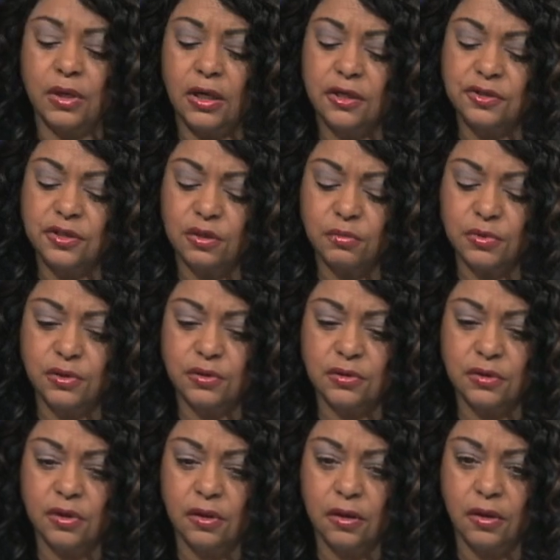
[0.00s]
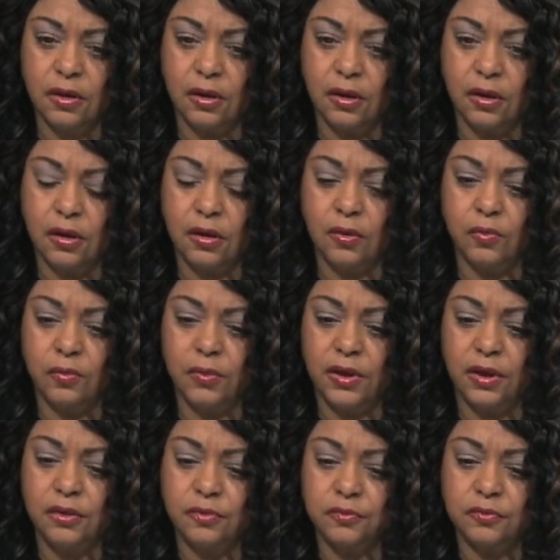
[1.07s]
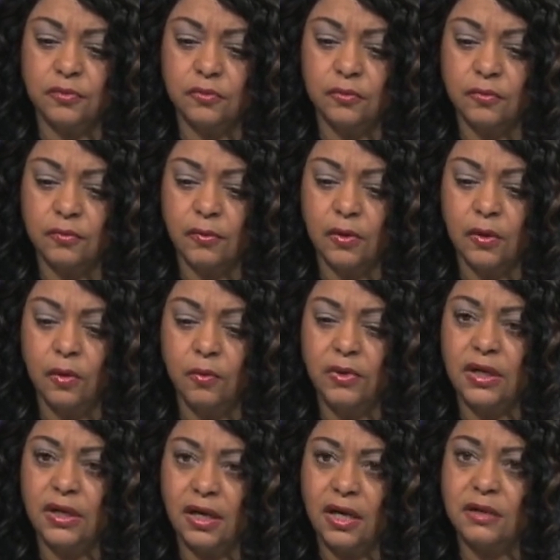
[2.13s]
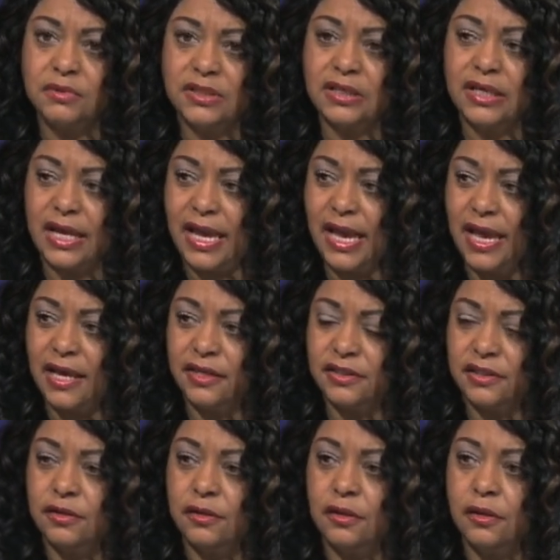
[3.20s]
customers, well, when it comes to gas,